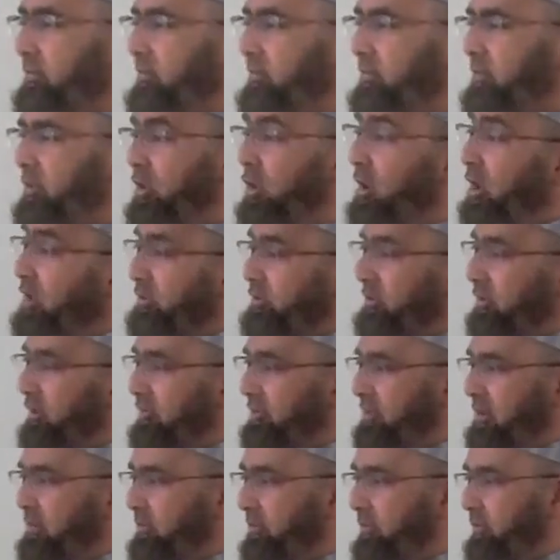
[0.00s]
All three
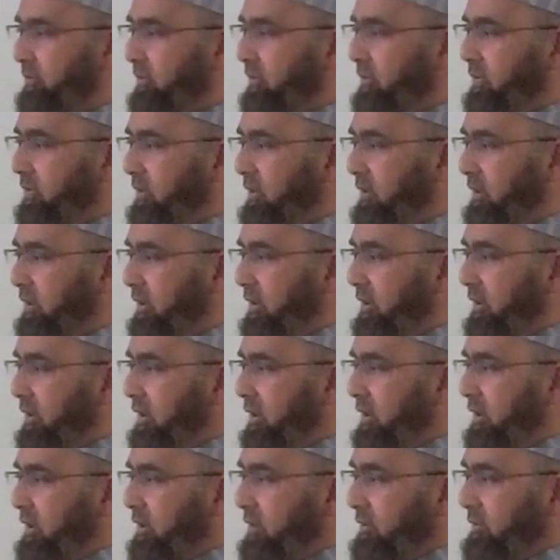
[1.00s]
of them,
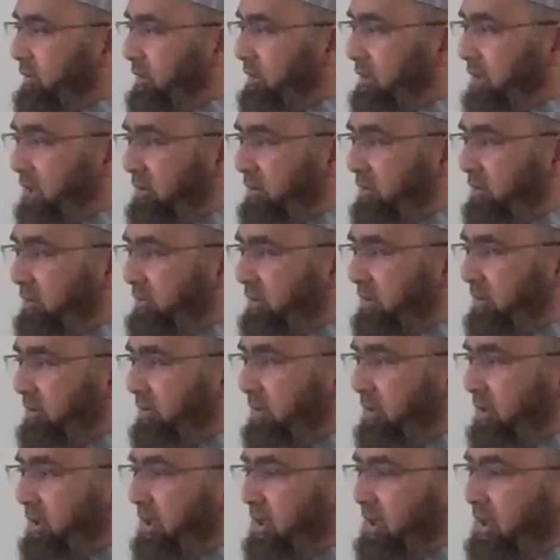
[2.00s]
3,000 of them.
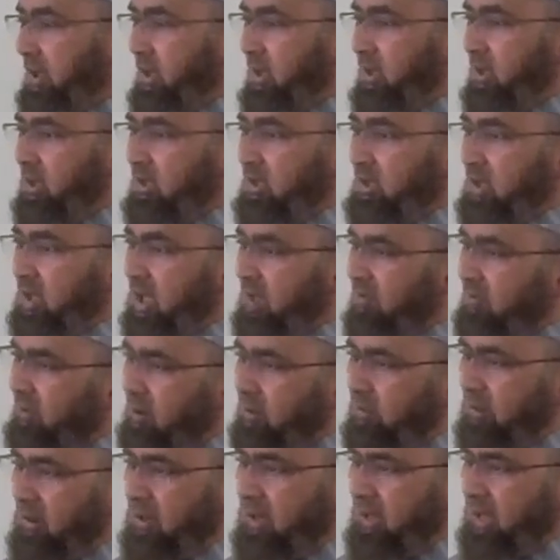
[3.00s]

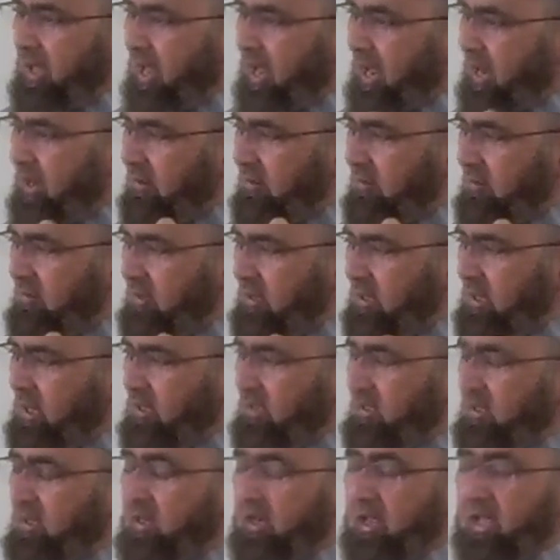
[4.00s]
Everybody had
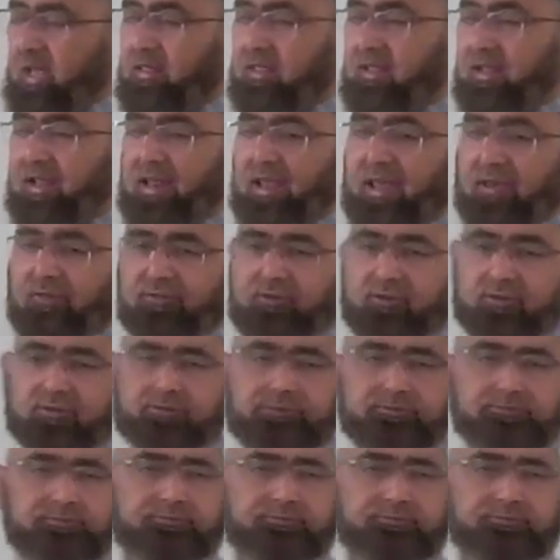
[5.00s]
eaten and they left.